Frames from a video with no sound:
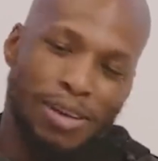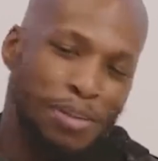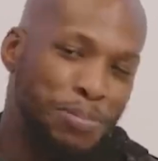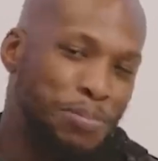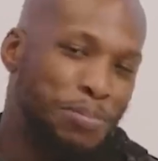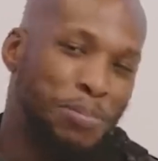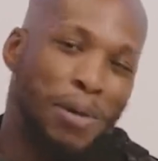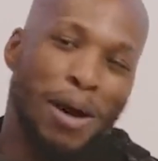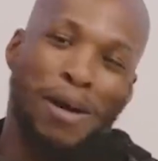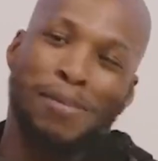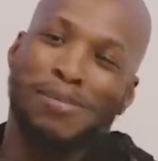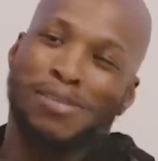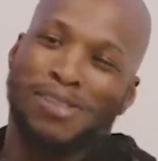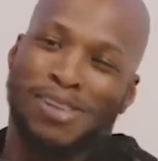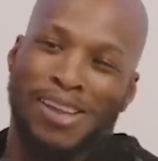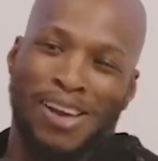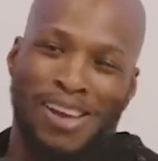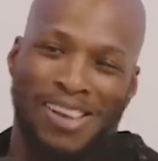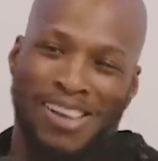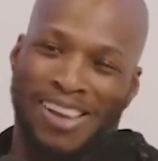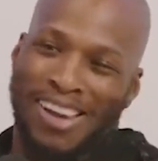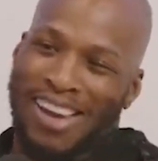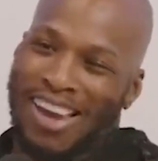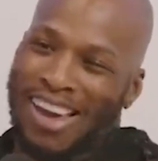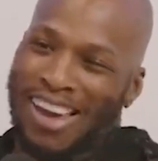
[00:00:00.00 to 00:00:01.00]
months
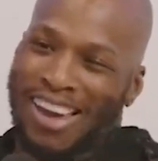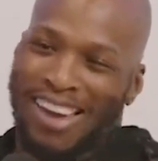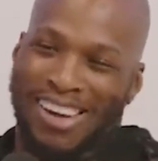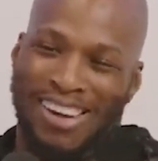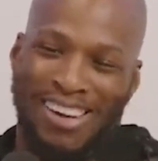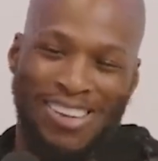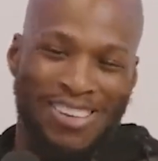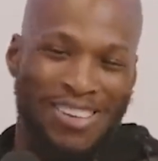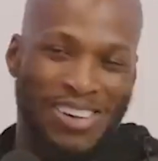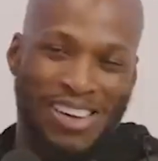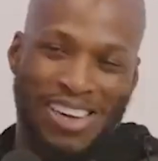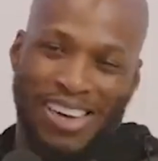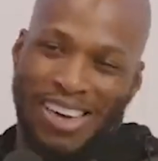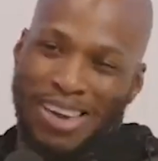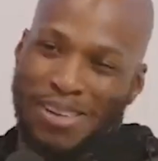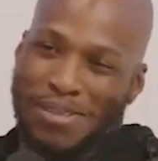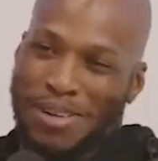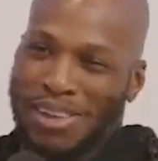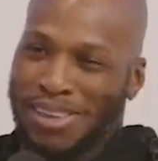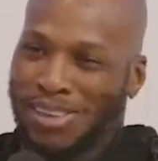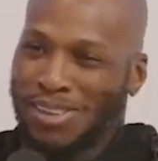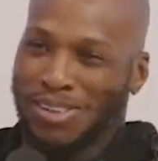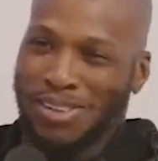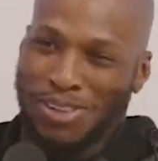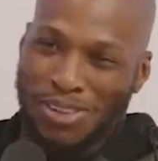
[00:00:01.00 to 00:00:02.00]
down the line, or he can get
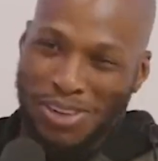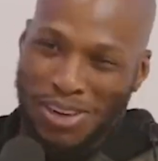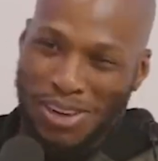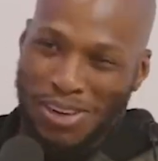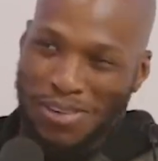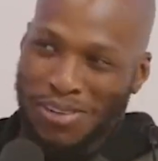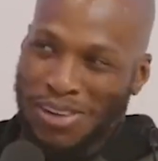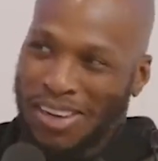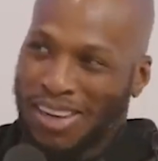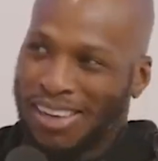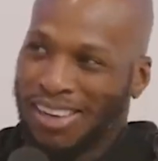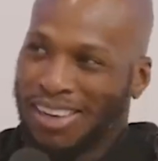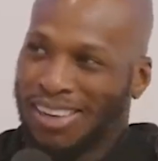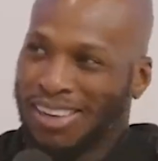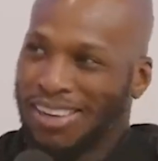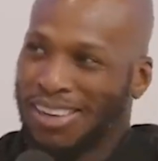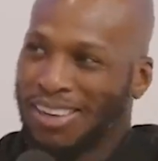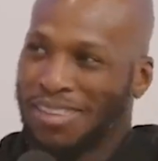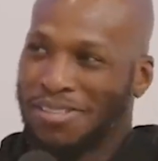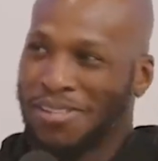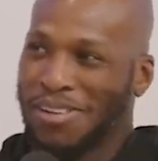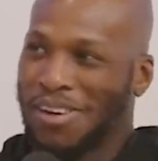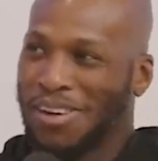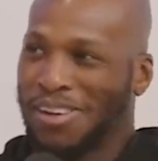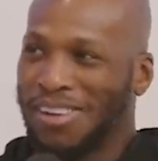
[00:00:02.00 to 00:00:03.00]
back to you straight away.
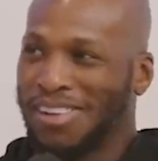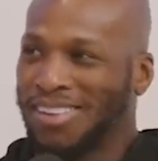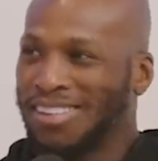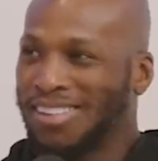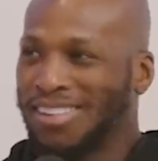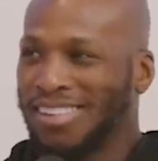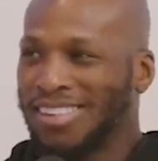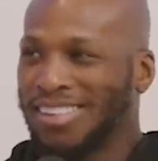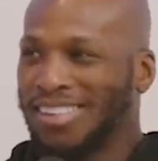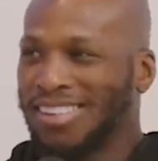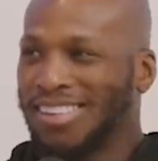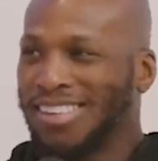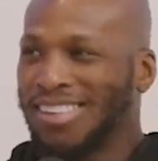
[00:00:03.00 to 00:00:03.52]
It varies.